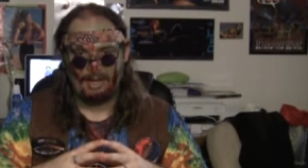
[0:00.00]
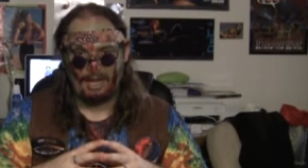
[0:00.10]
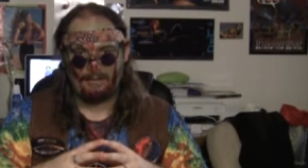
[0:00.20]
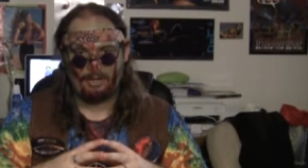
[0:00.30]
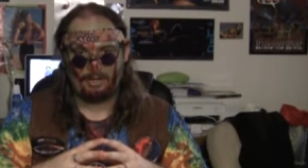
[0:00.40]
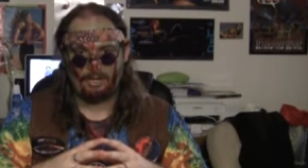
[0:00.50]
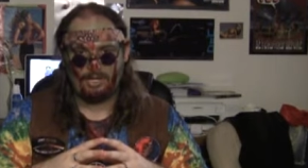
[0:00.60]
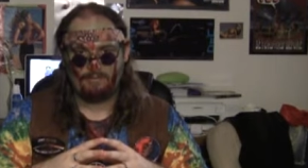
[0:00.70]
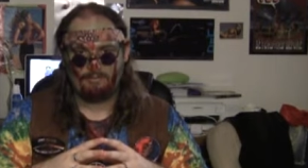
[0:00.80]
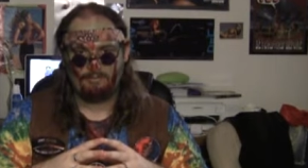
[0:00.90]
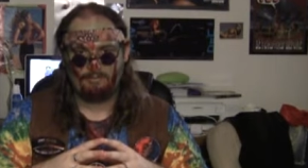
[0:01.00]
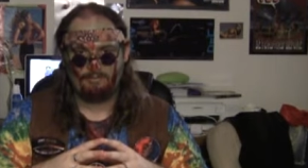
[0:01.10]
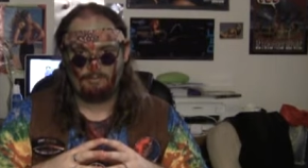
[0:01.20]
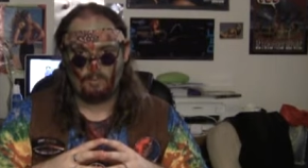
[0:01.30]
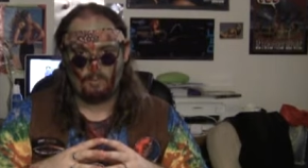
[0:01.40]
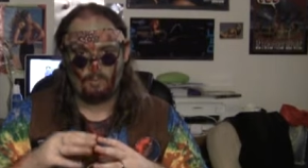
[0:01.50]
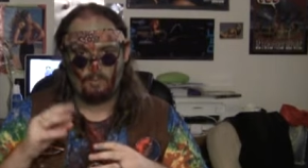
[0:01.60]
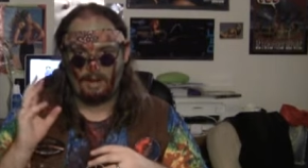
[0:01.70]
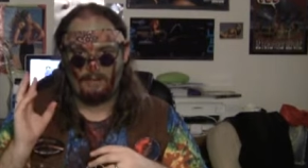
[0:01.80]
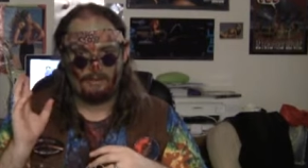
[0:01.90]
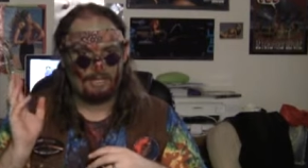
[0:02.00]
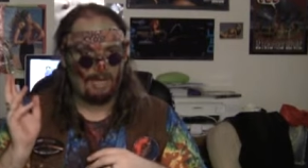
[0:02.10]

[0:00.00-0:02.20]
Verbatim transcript: Have a good whatever